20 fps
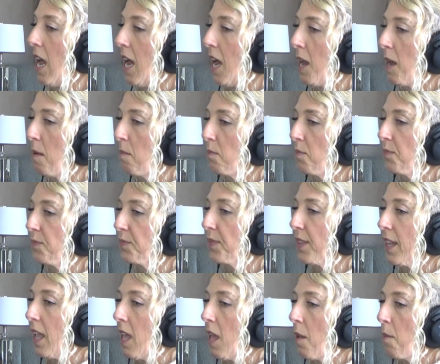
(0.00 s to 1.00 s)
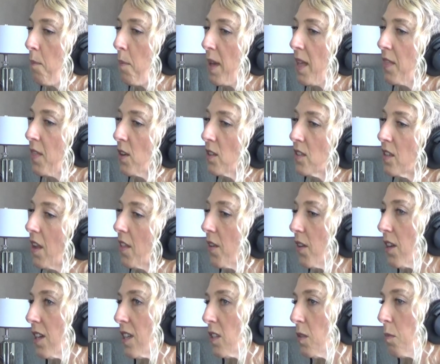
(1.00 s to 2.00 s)
But there's
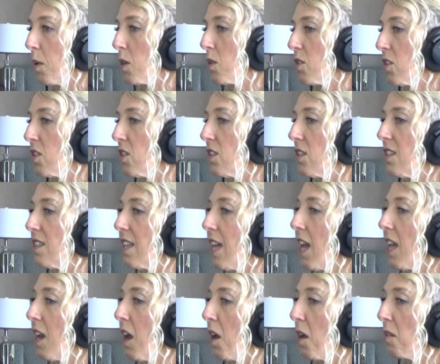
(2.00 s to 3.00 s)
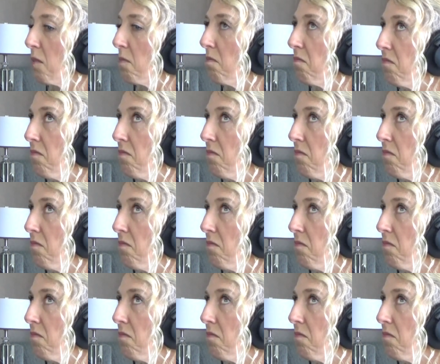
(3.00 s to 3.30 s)
other exposures that are